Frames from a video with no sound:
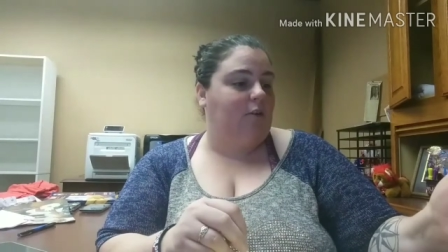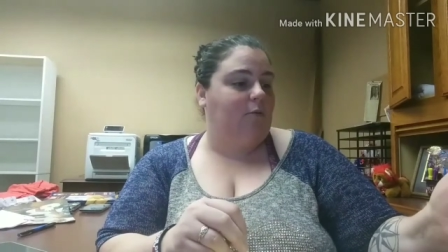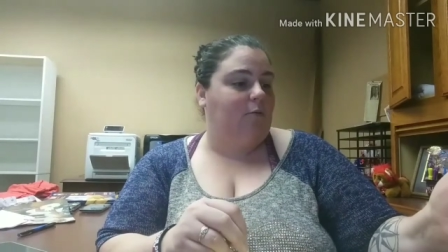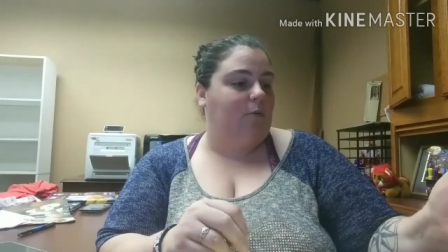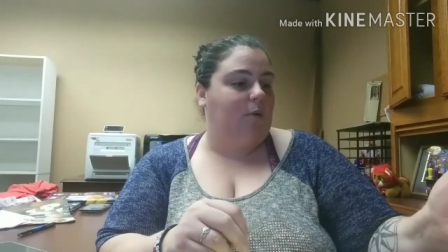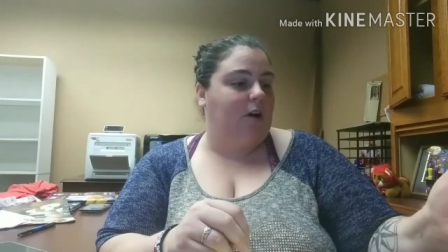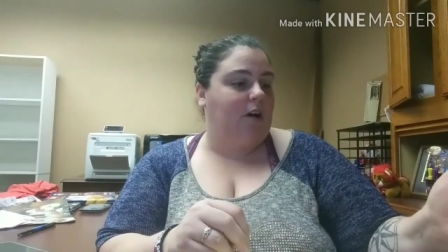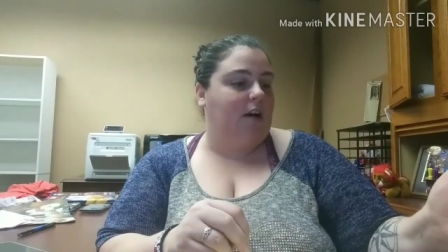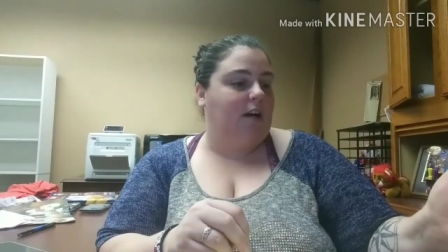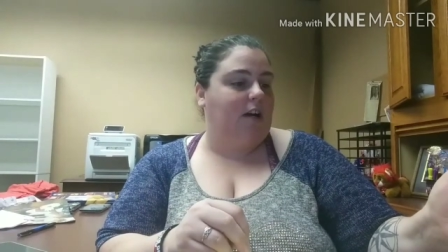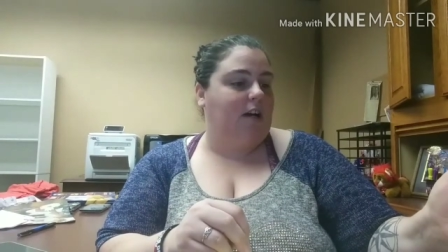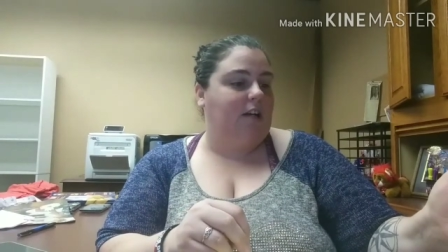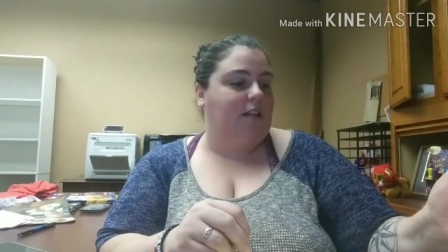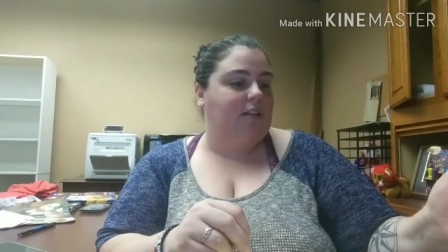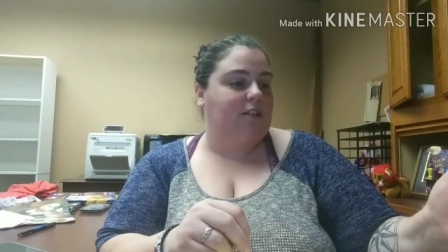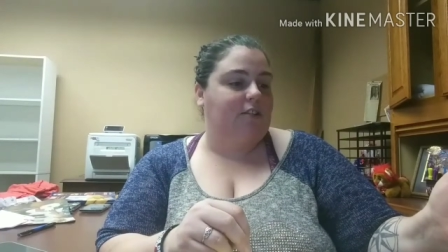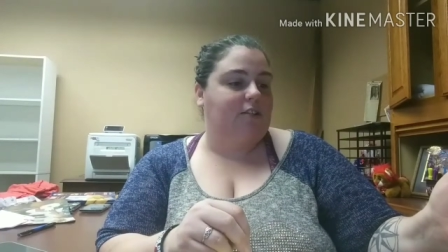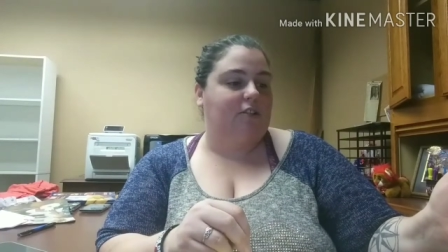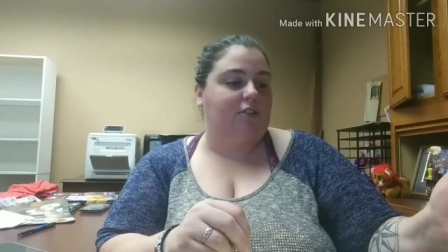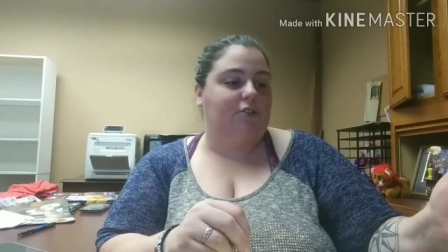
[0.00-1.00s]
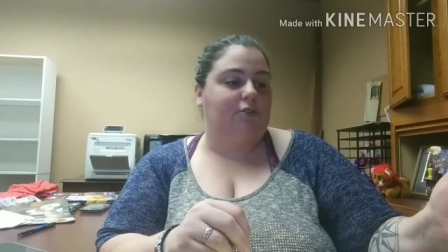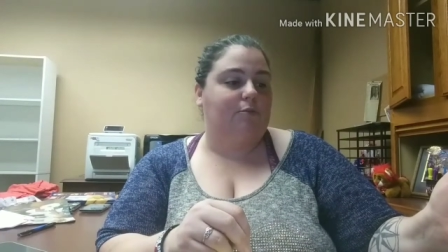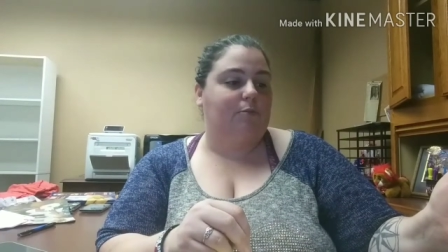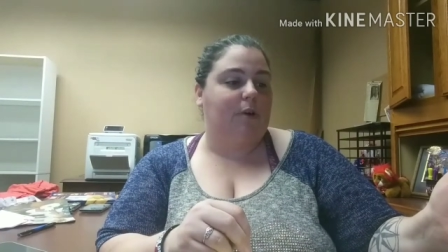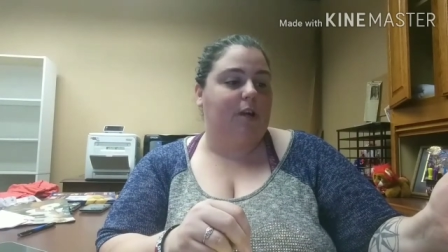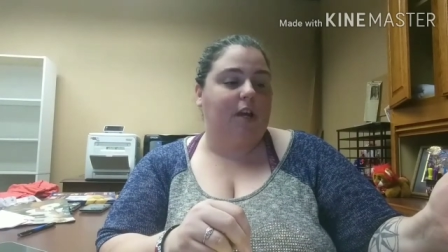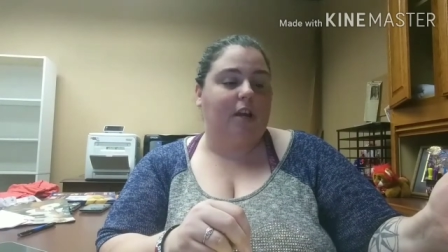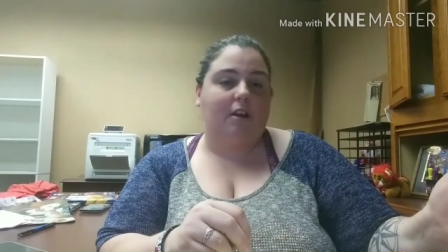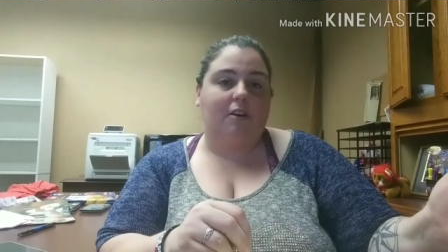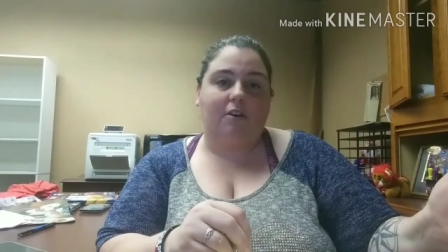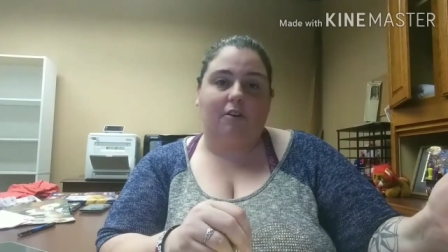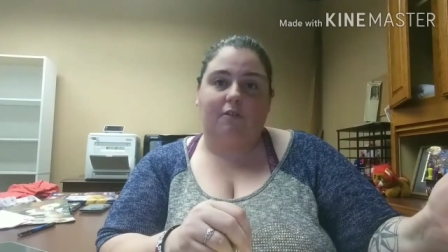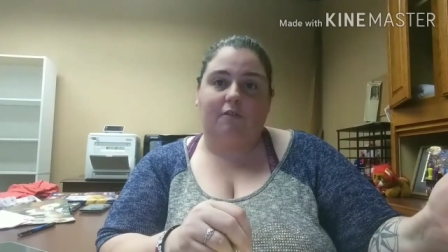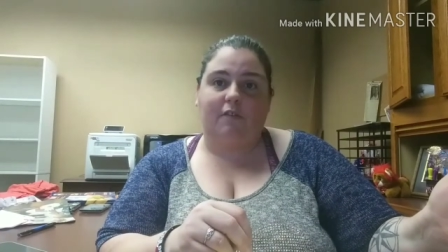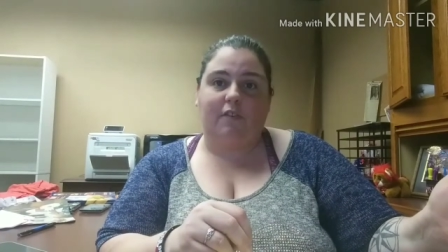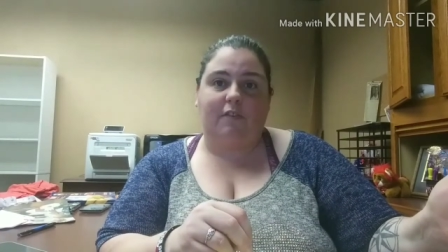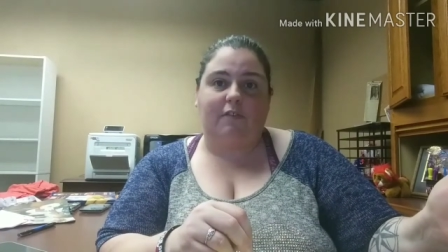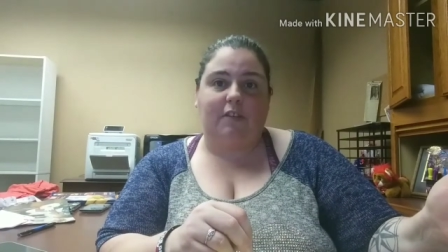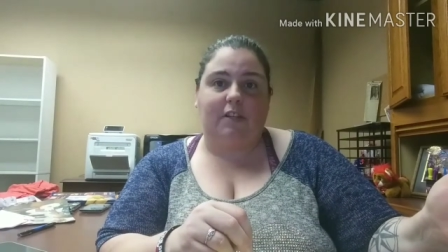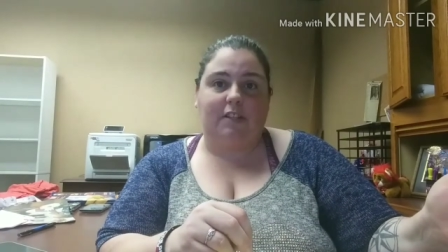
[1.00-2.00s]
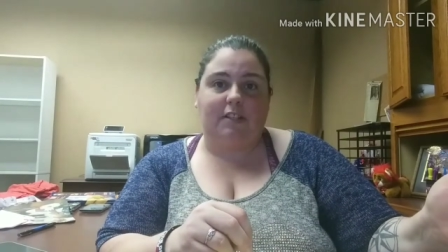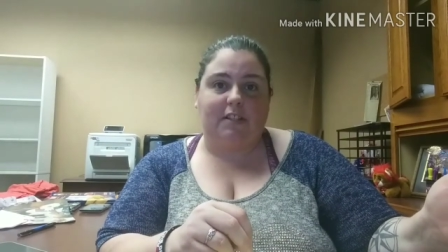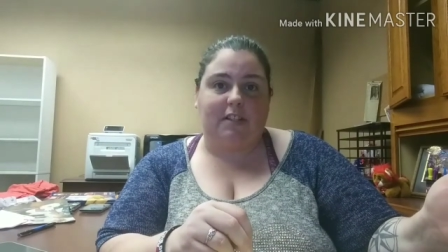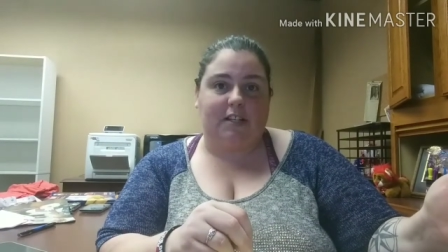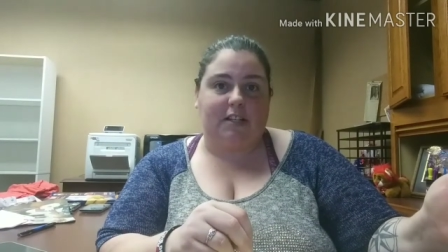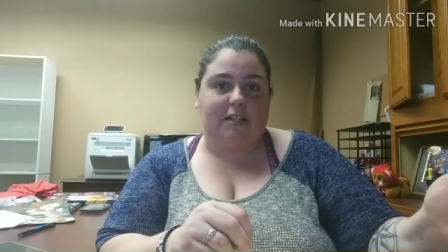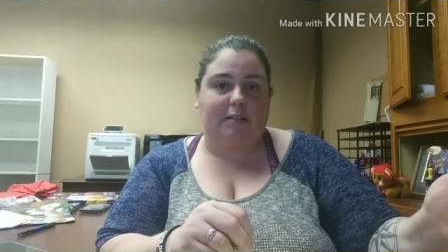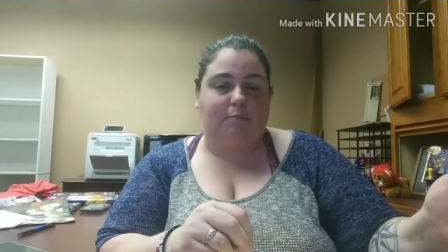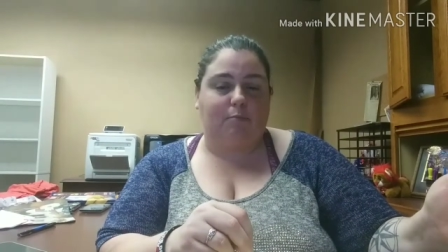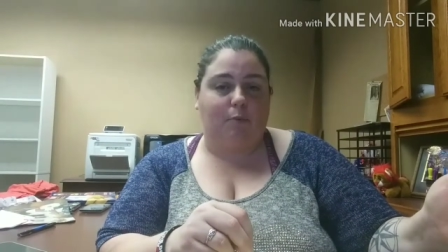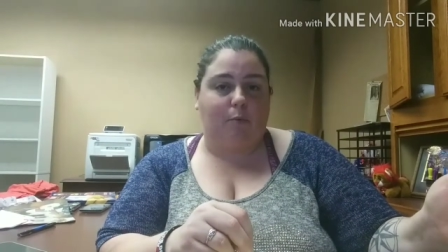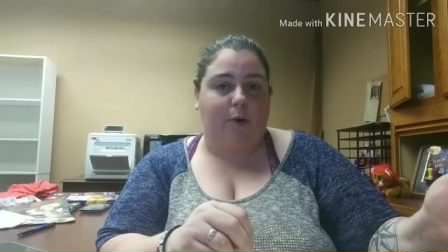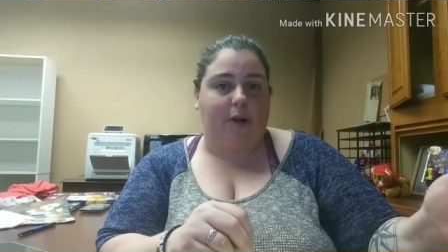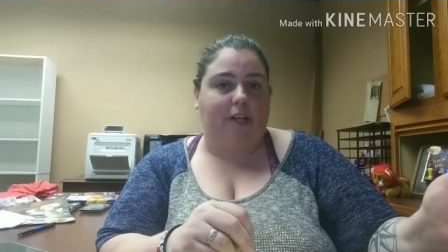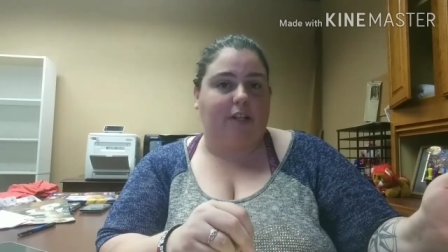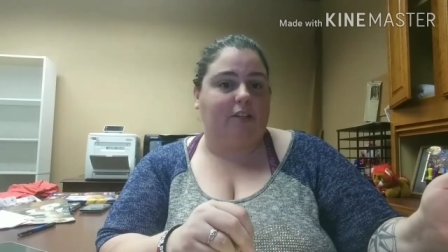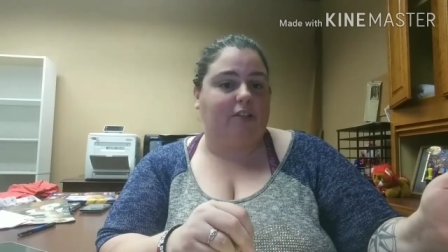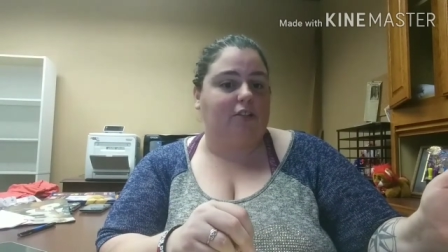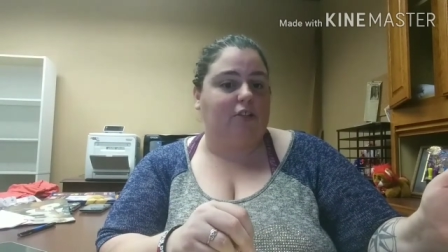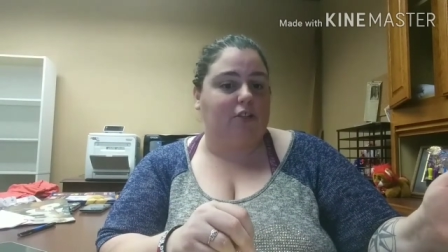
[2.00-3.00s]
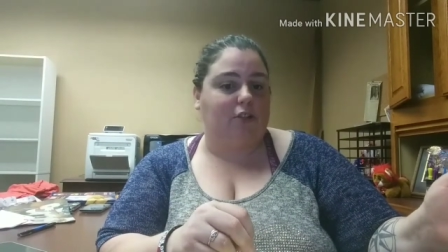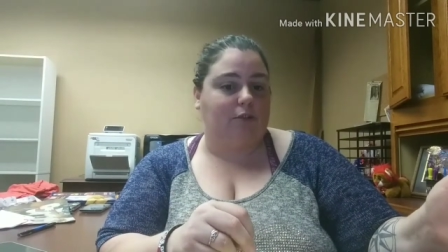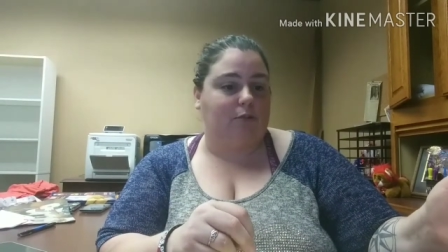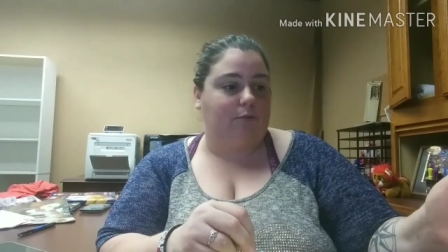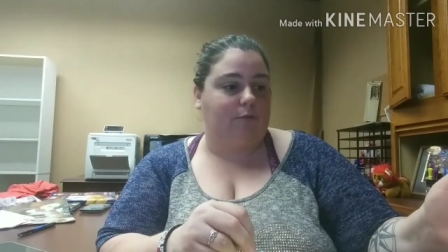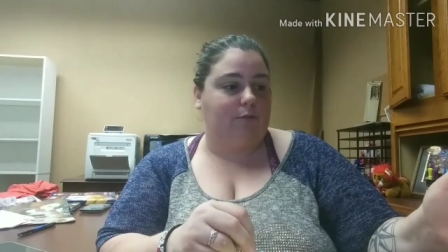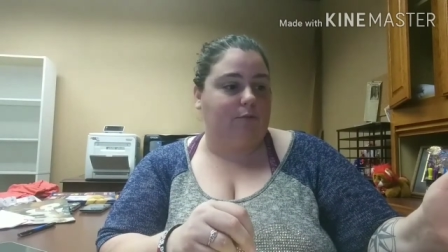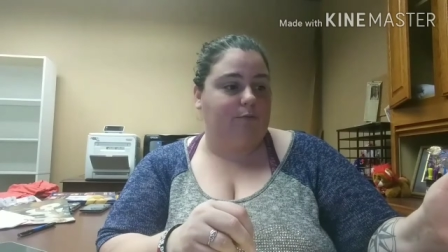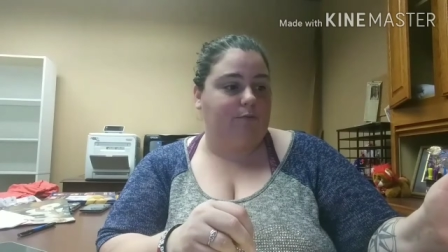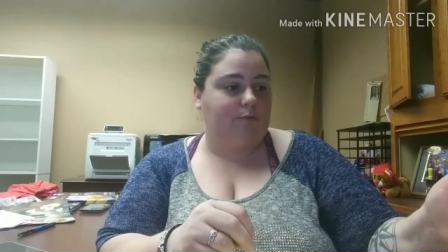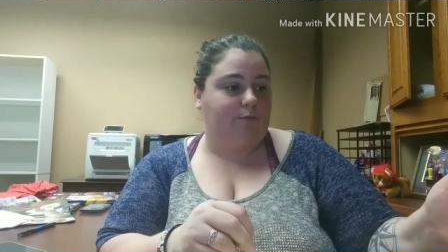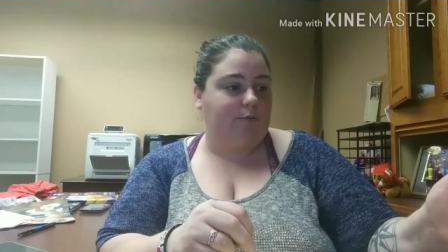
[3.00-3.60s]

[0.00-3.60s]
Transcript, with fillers: was three hundred fifty six point two.